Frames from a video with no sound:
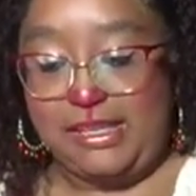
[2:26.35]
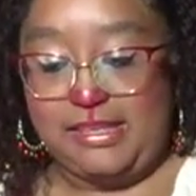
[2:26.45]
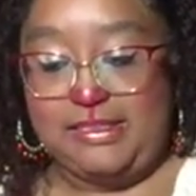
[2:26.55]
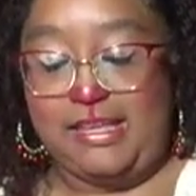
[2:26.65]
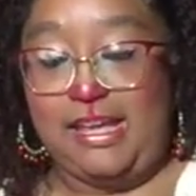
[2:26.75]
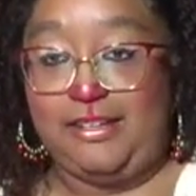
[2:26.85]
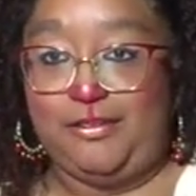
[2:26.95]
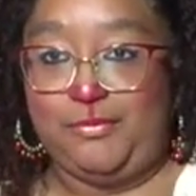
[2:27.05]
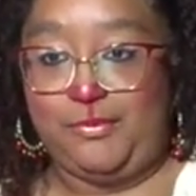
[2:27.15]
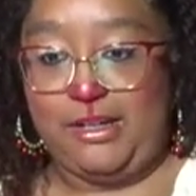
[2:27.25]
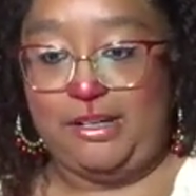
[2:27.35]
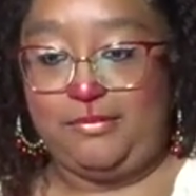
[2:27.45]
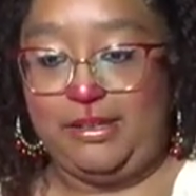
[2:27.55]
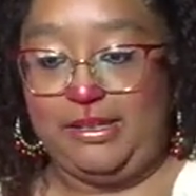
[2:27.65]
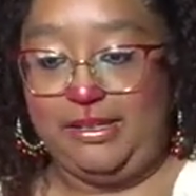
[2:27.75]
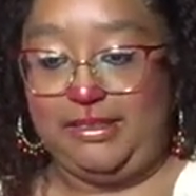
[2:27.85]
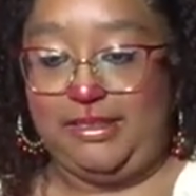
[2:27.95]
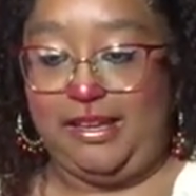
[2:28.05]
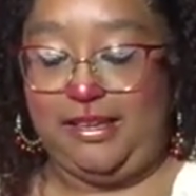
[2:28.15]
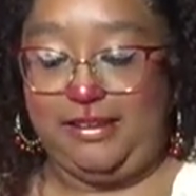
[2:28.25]
that is where we get
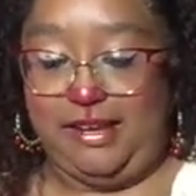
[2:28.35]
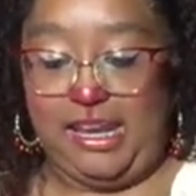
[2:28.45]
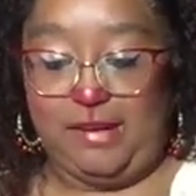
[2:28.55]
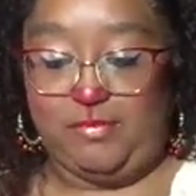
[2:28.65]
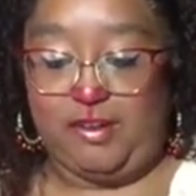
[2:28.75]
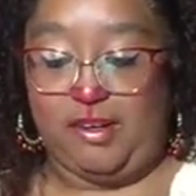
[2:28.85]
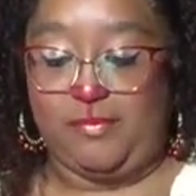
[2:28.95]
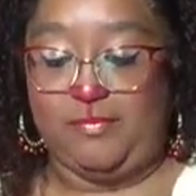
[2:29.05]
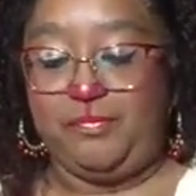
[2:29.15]
that name from.